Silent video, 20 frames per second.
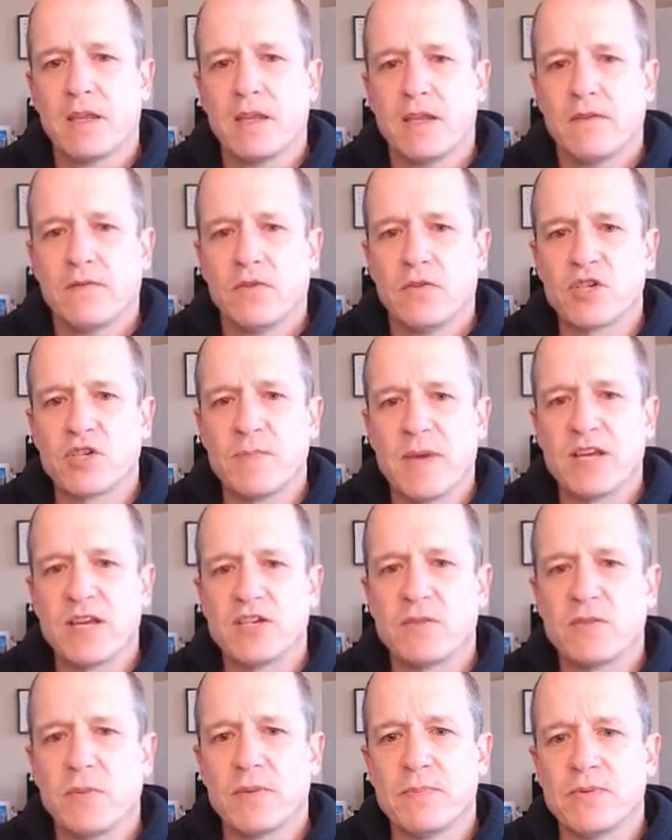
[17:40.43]
For
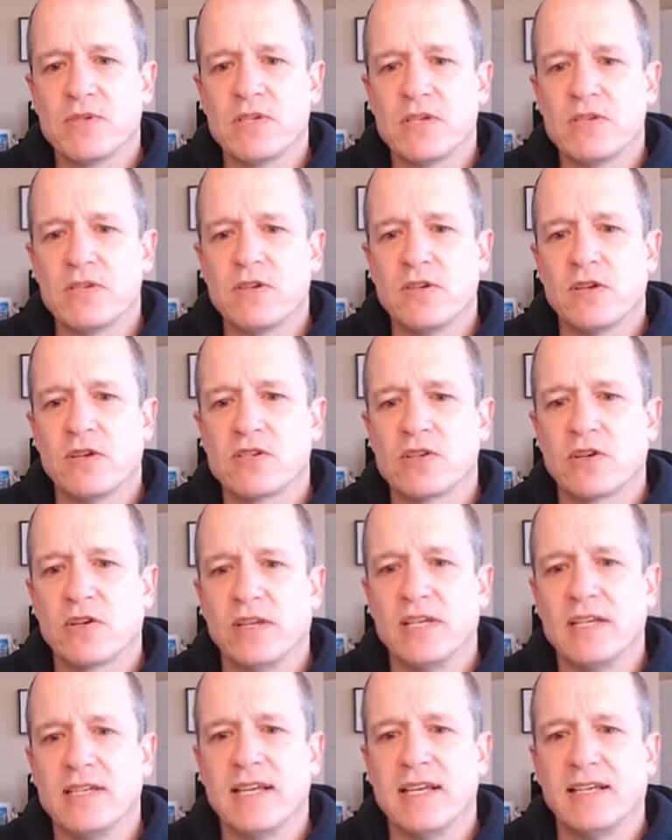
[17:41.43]
expansion purposes, you can
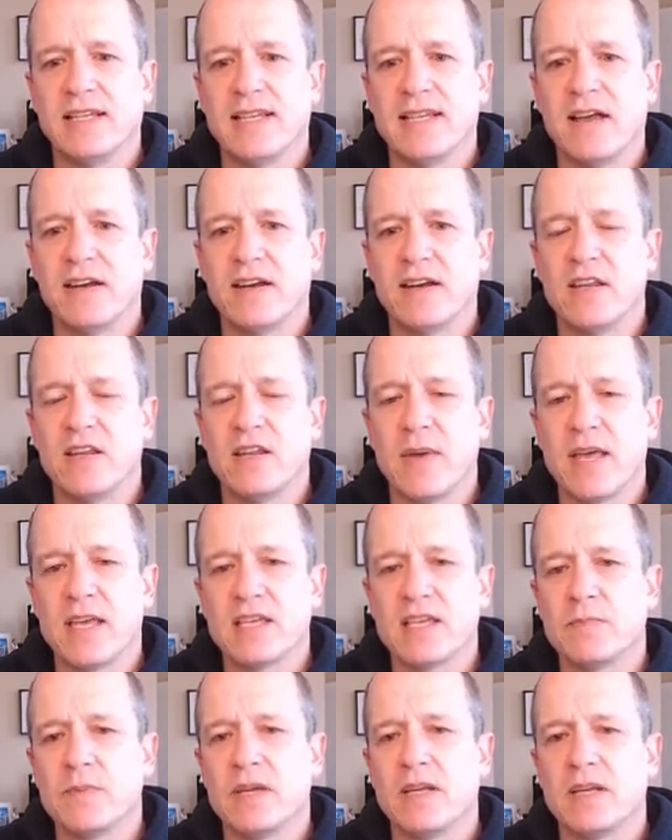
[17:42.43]
certainly dig down into the
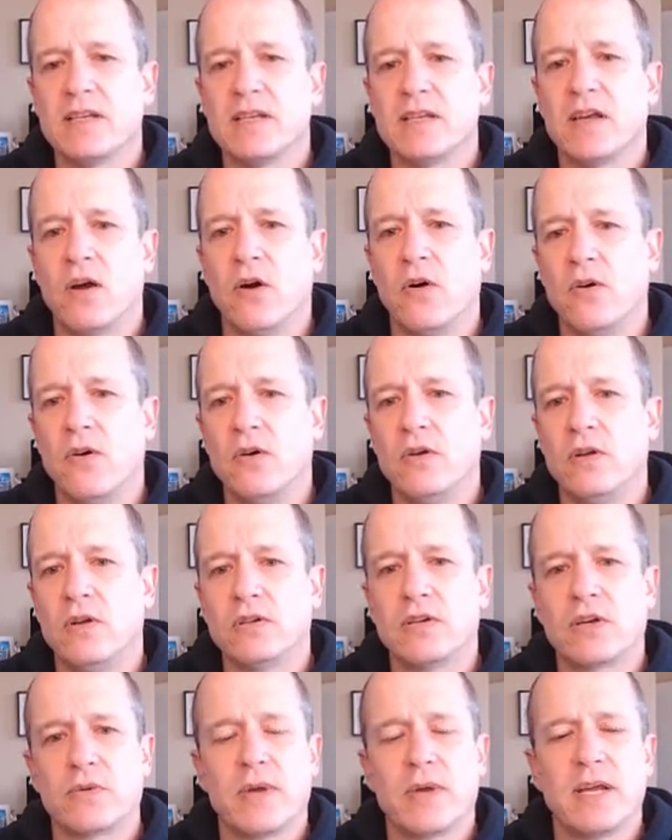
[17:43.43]
basement, dig a hole,
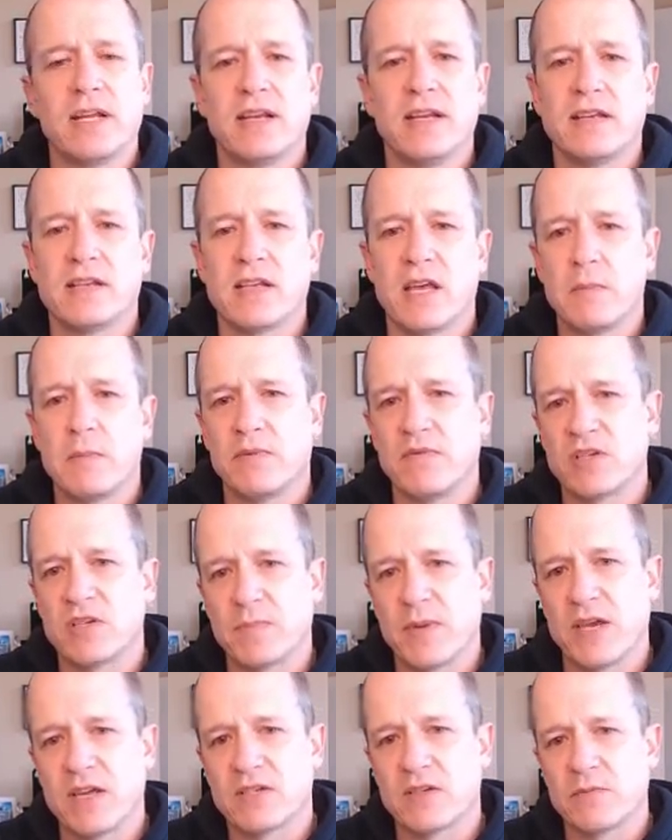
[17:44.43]
create any type of
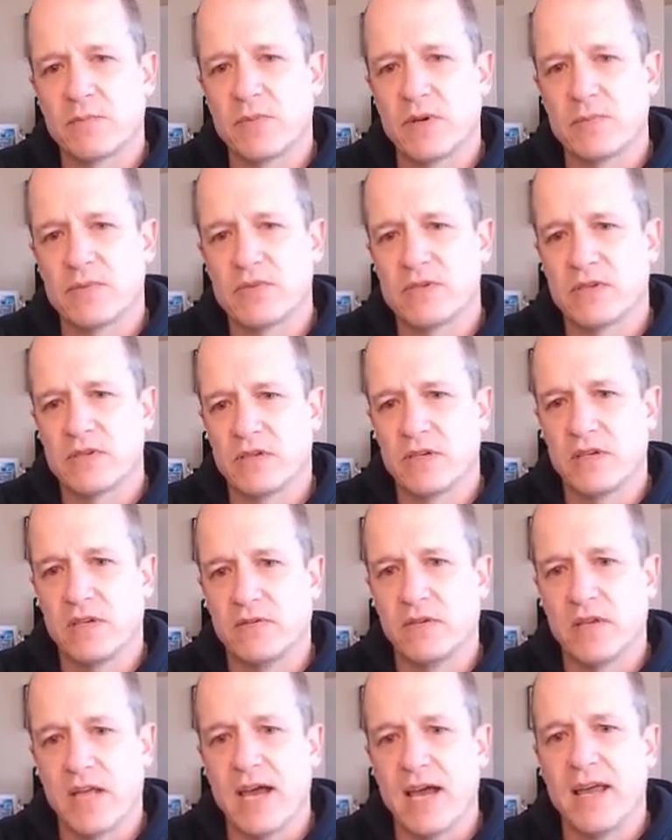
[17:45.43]
expansion purposes that
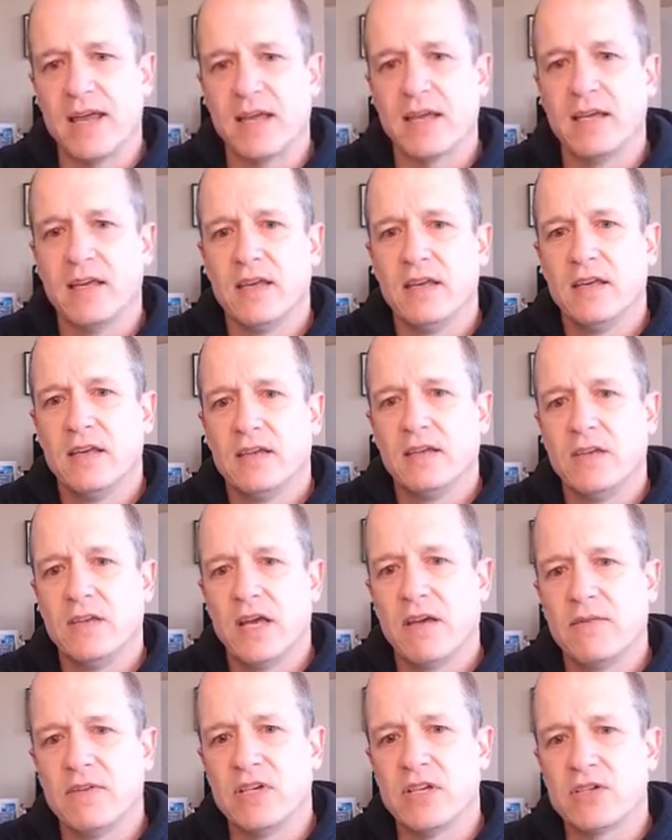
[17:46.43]
you'd like. You
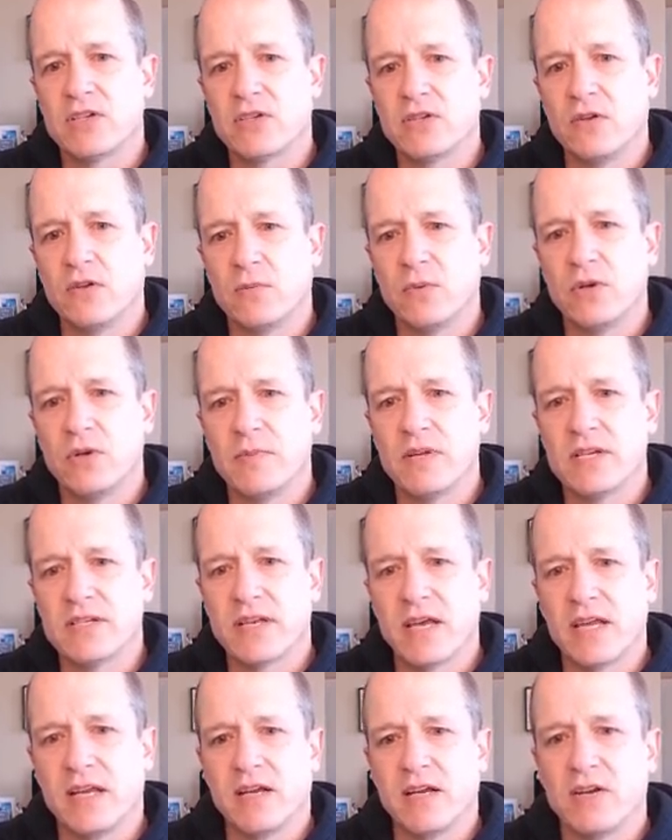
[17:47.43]
have additional room
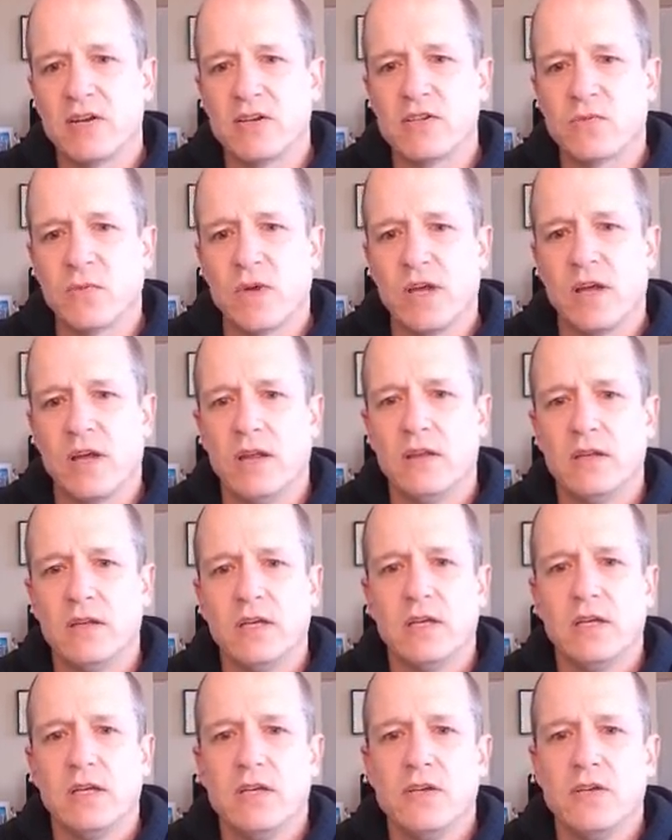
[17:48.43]
inside of here as well.
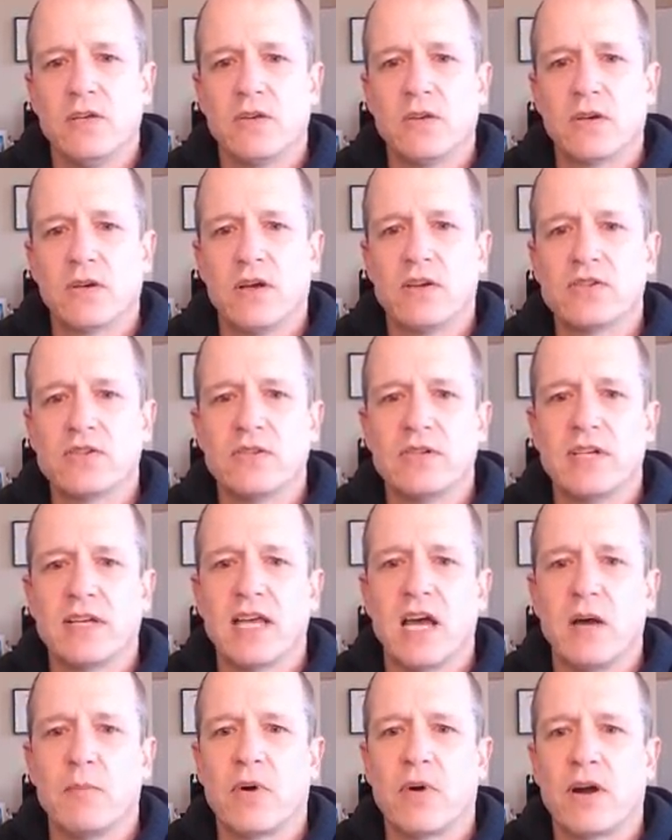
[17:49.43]
You could also dig
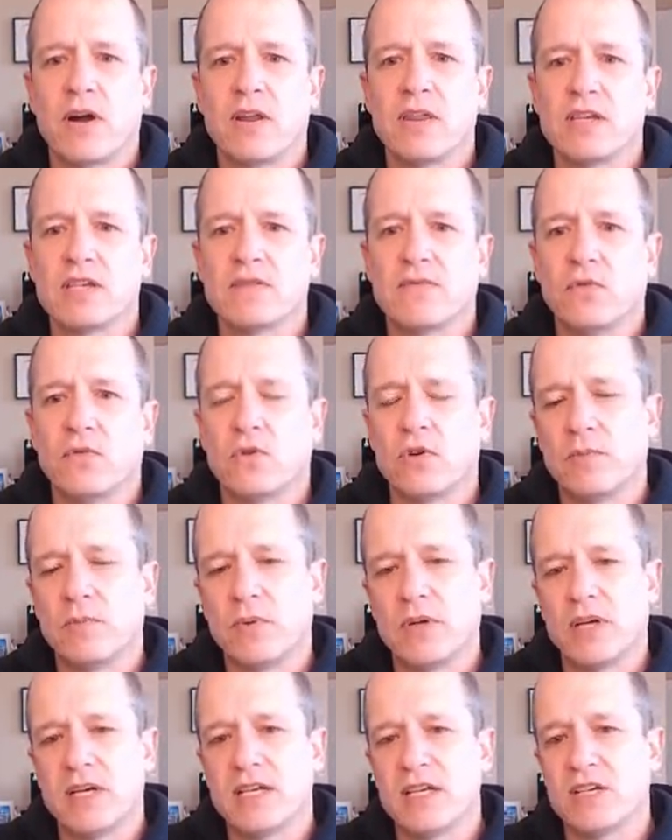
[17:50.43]
out part of this floor and
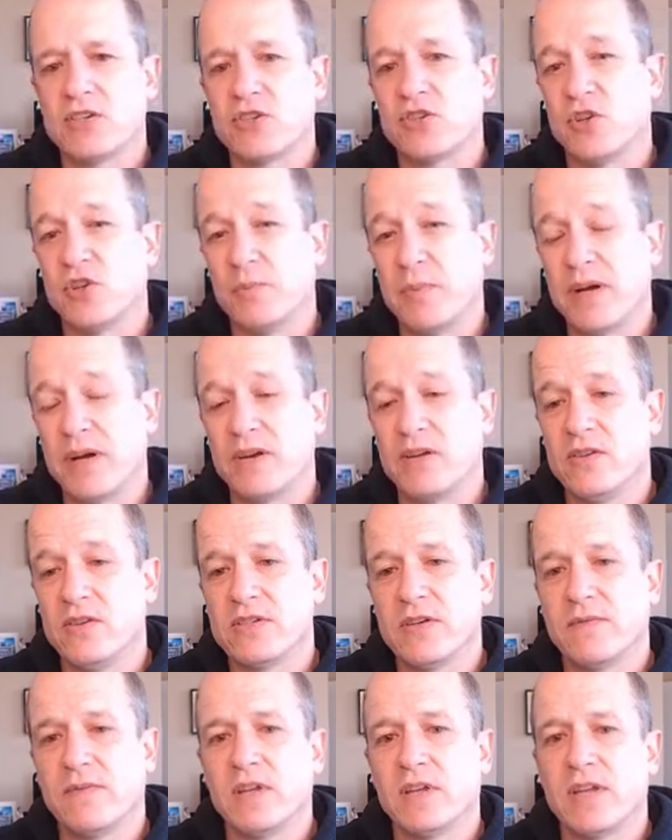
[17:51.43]
put additional barrels
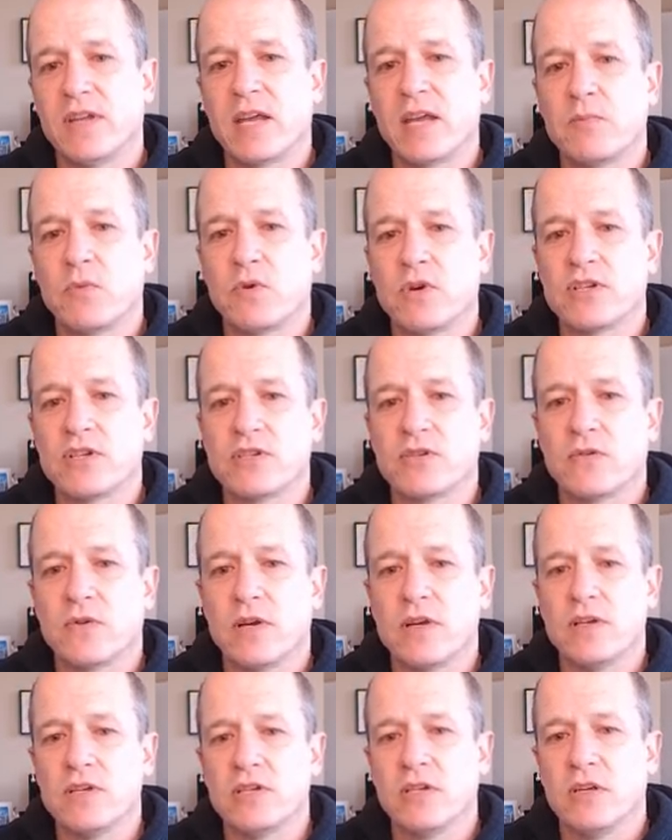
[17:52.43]
if you'd like more
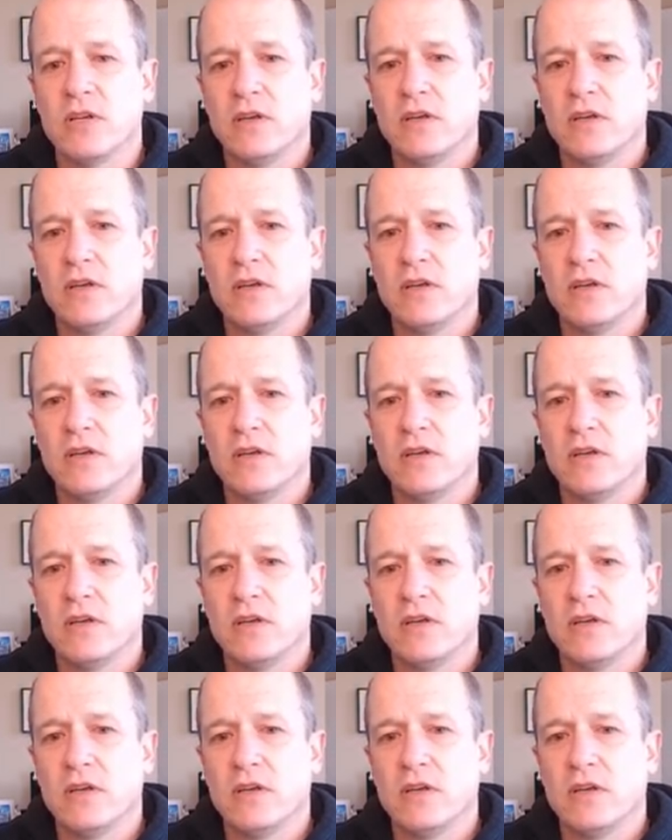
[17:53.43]
storage.